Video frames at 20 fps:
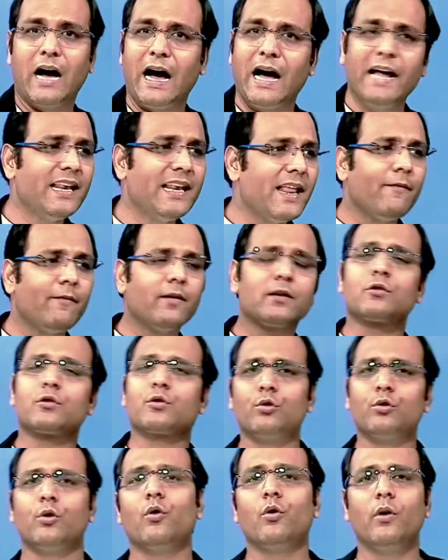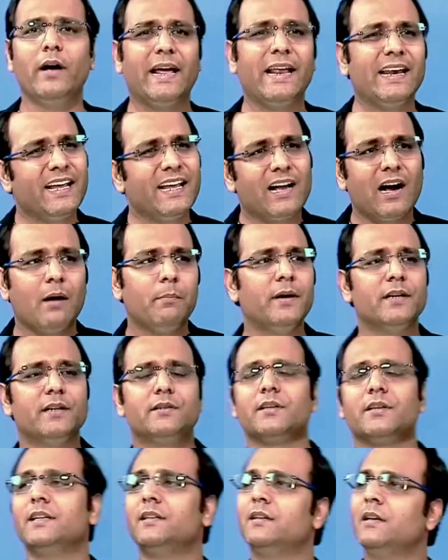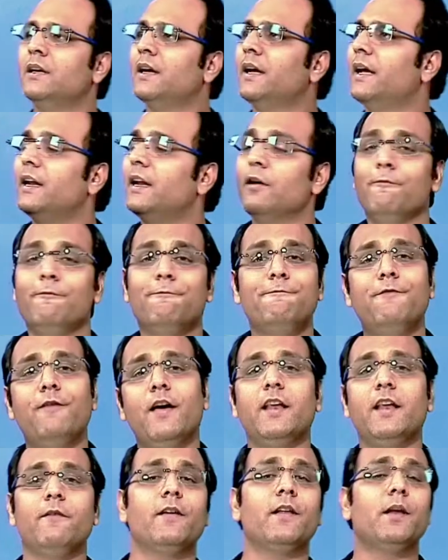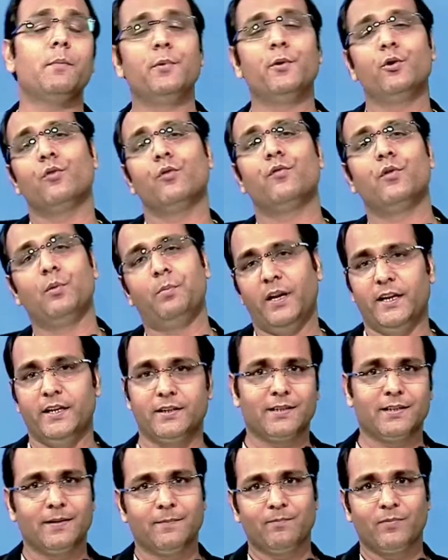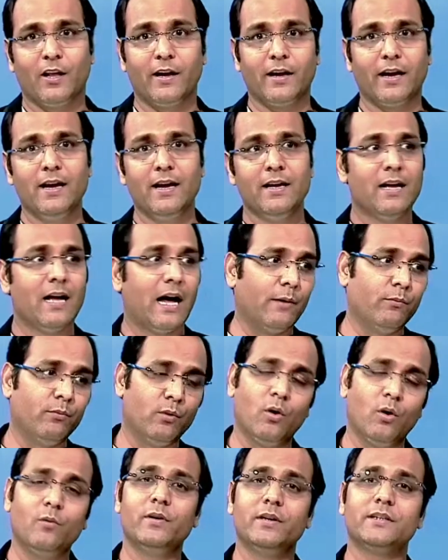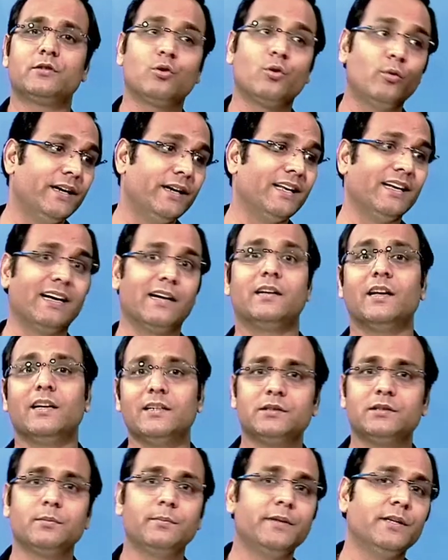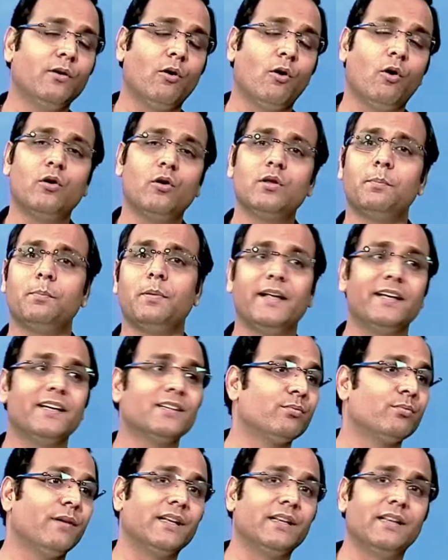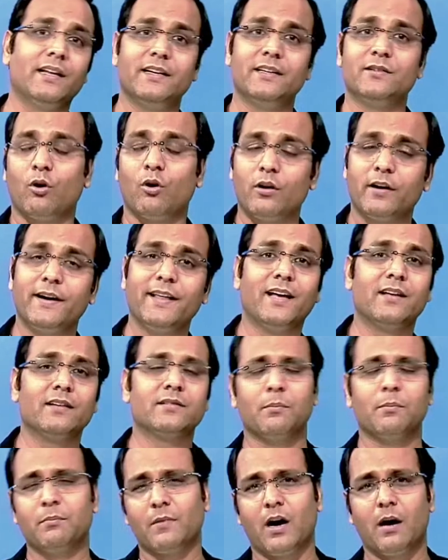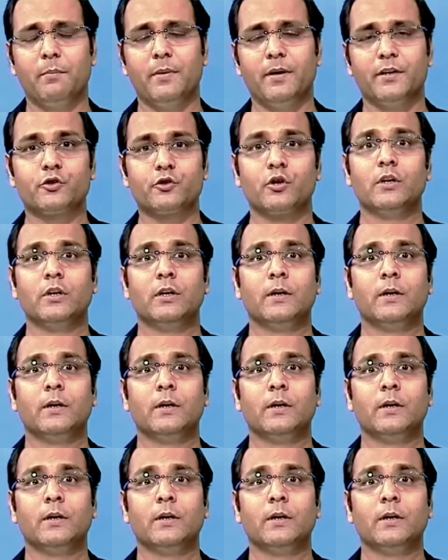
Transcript: I never throw any garbage in a very, very beautiful place. Okay? I would always throw it in a dustbin or the place where there is already some garbage.